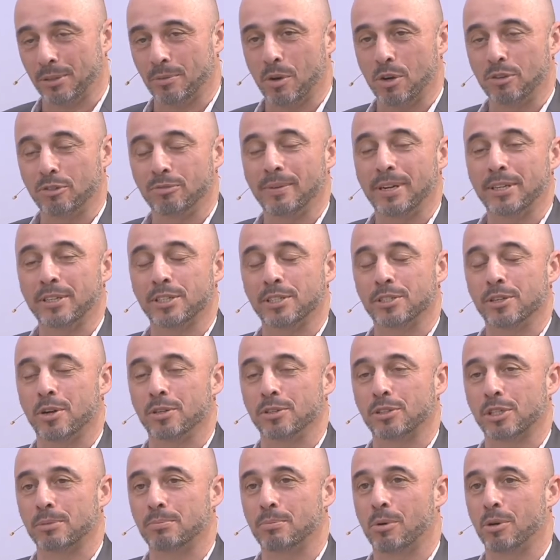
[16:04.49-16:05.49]
Wolf mentions
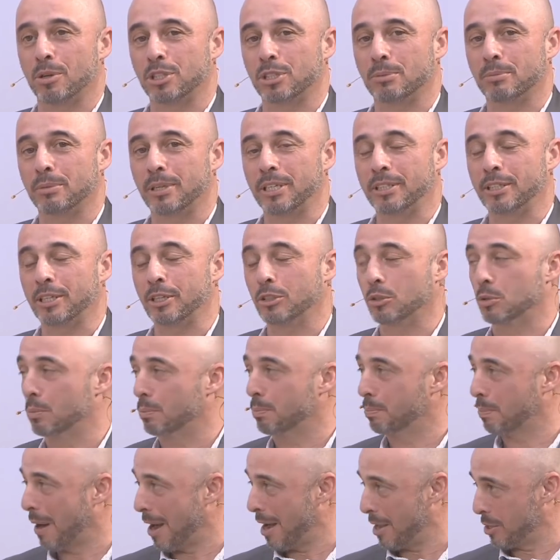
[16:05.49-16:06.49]
also the possibility to
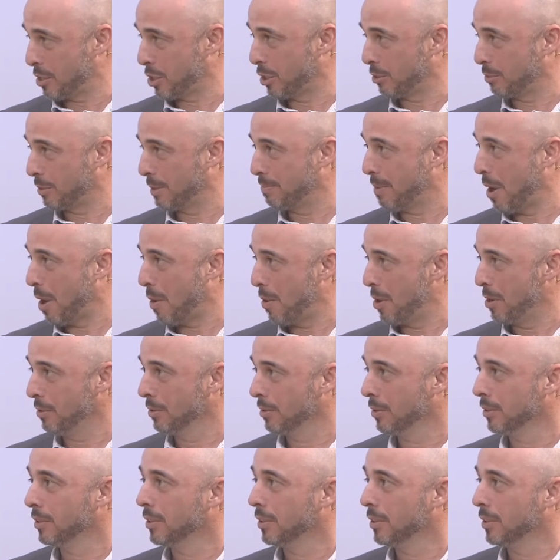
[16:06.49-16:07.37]
partial repower,